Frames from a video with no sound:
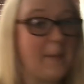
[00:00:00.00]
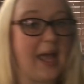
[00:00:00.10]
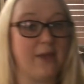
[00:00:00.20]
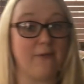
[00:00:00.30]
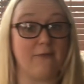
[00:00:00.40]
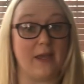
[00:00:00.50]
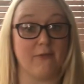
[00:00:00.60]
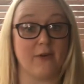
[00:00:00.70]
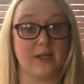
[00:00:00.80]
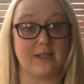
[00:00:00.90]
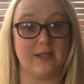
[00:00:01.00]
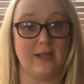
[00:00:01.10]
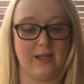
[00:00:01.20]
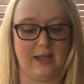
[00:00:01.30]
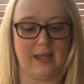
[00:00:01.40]
my favourite
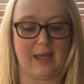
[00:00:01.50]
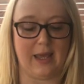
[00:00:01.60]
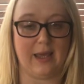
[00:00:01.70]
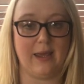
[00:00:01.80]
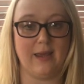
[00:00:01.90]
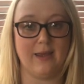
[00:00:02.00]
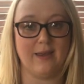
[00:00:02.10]
cake.